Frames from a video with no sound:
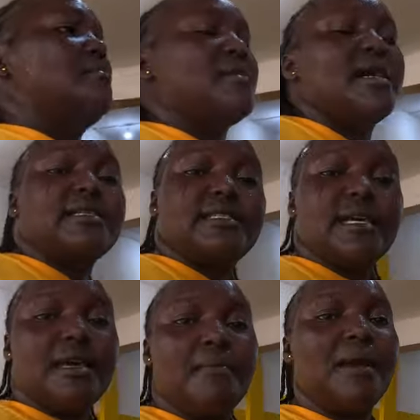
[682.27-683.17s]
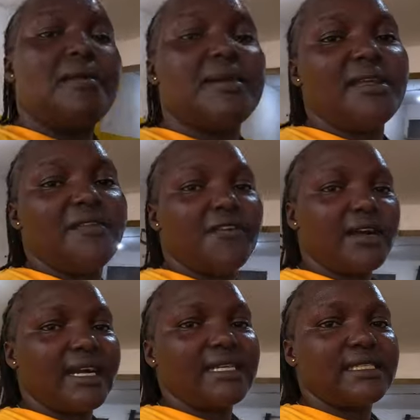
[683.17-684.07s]
But my main
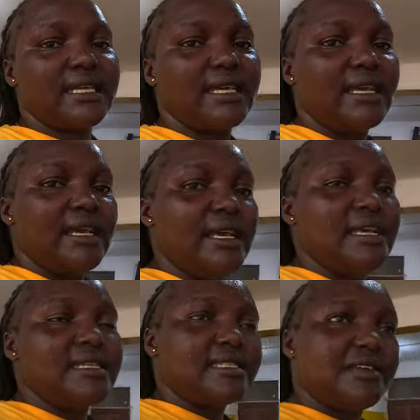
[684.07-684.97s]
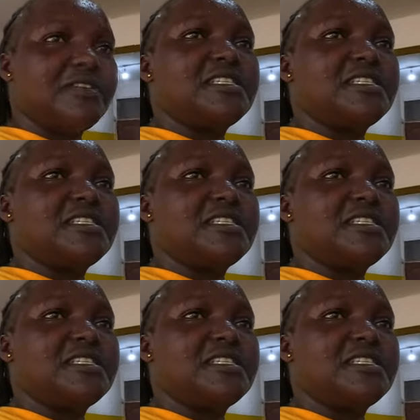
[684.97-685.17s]
focus is the